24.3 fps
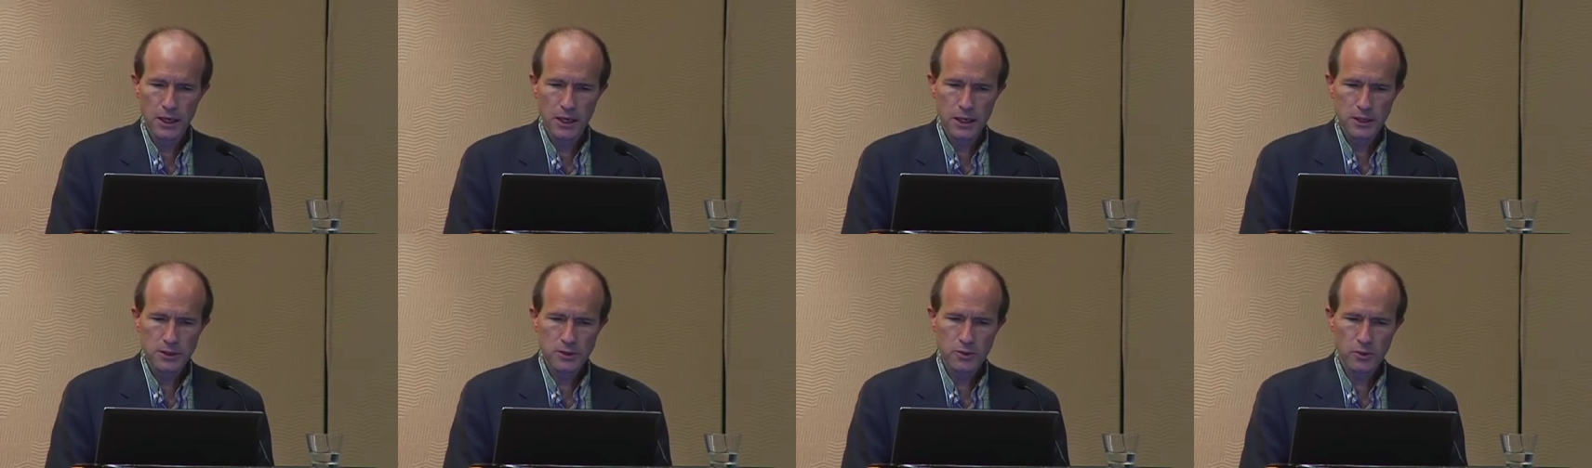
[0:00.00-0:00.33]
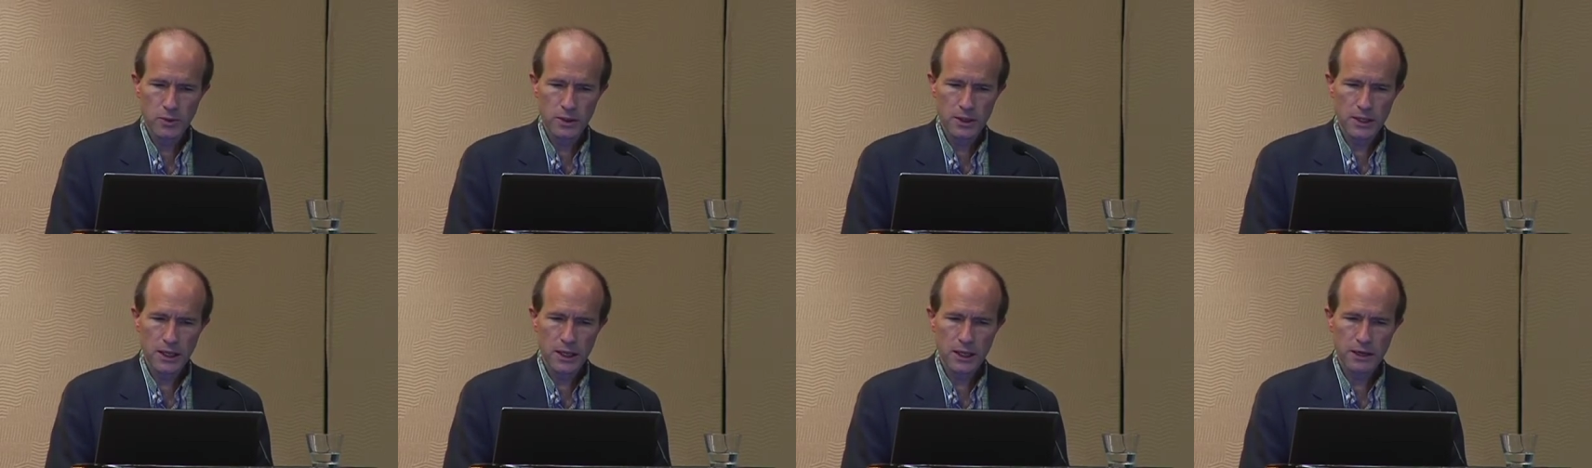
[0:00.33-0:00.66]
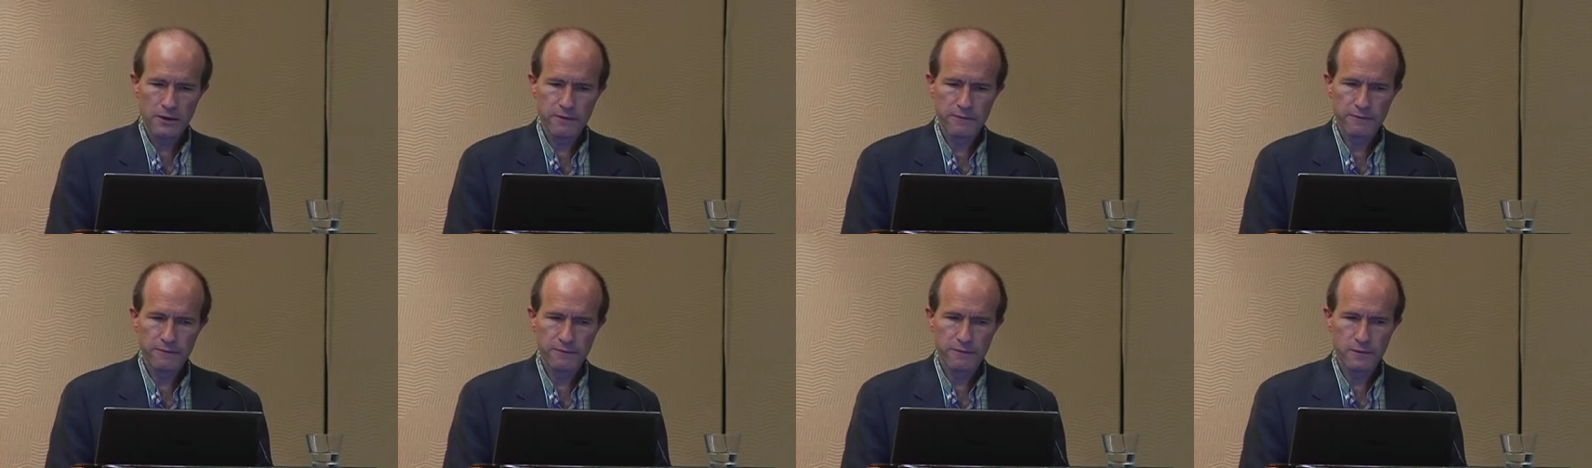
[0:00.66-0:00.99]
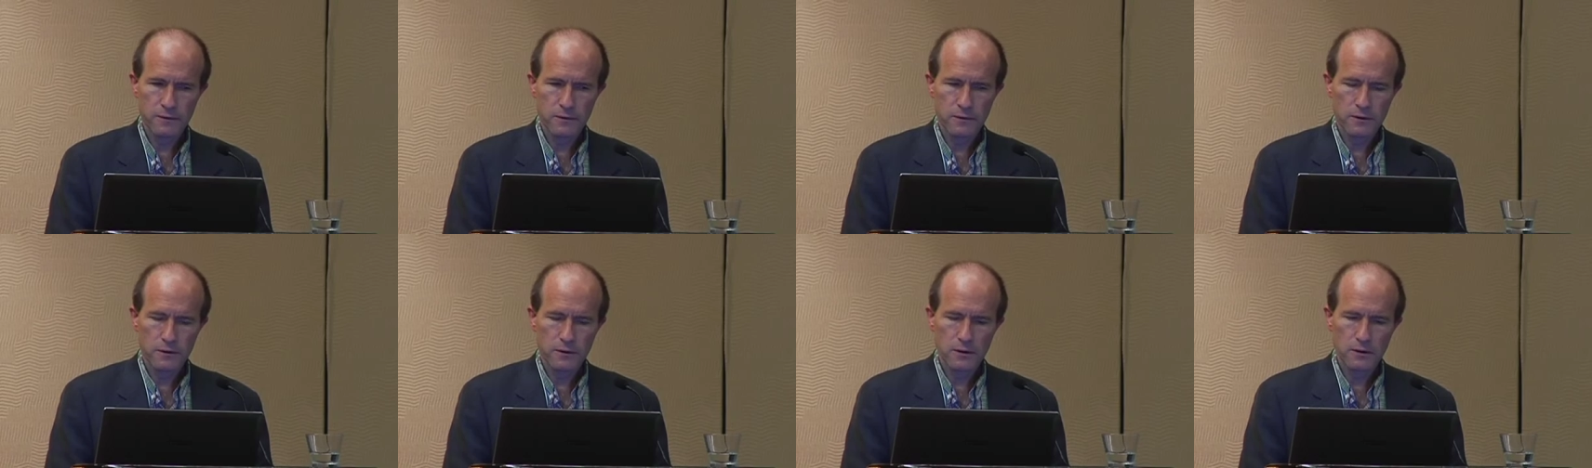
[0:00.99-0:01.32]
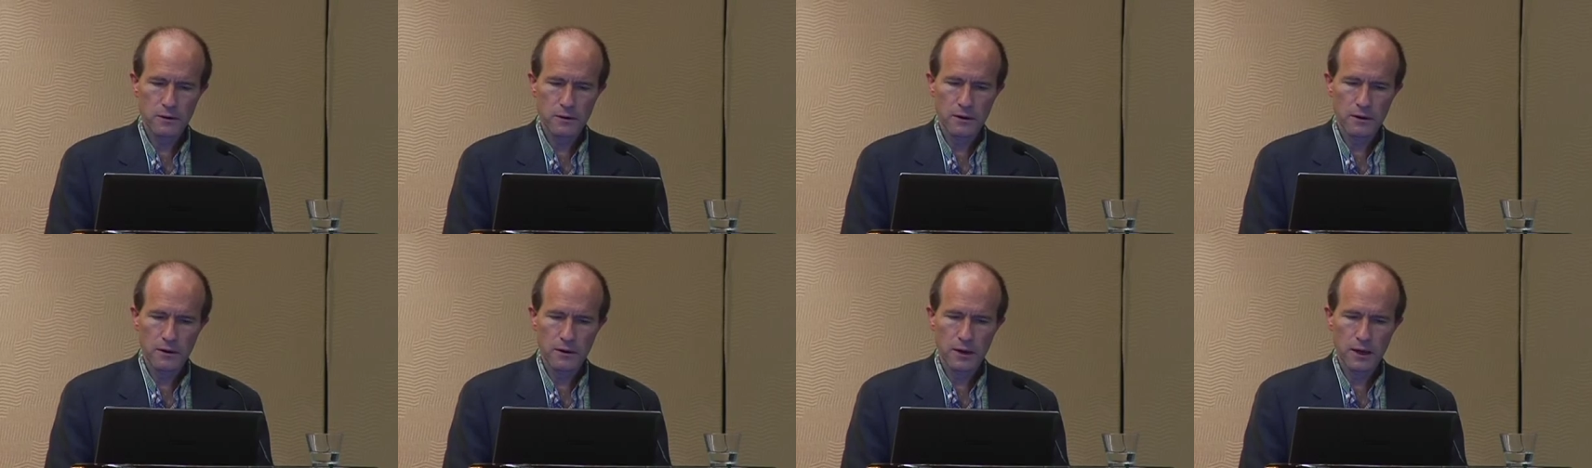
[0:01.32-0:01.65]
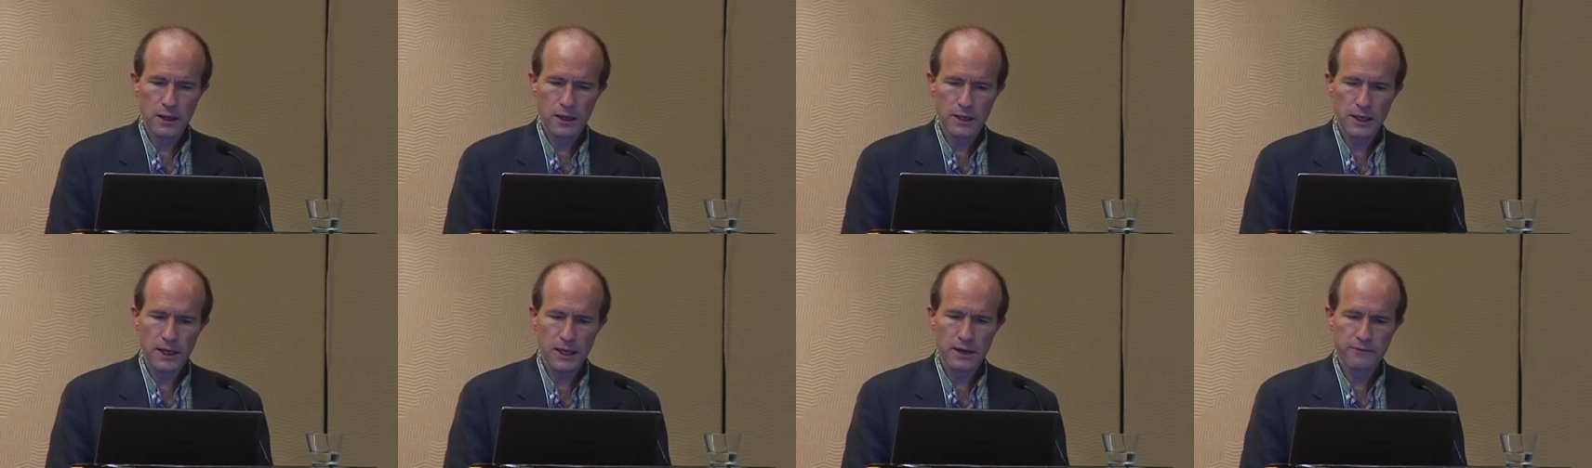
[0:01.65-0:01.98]
So a lot
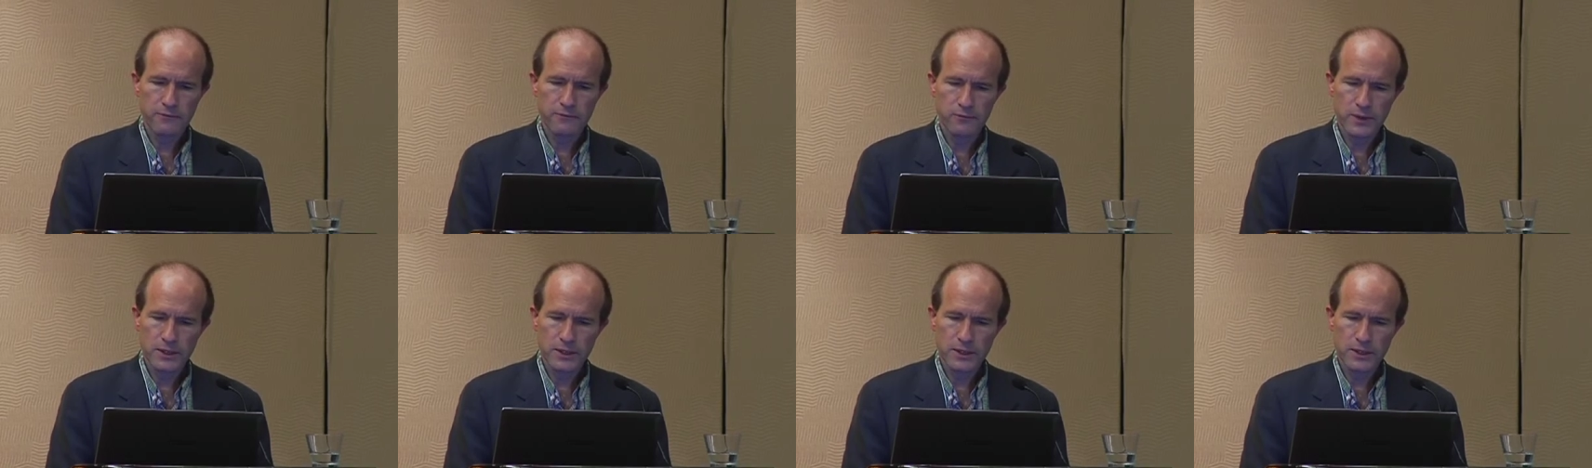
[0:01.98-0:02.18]
of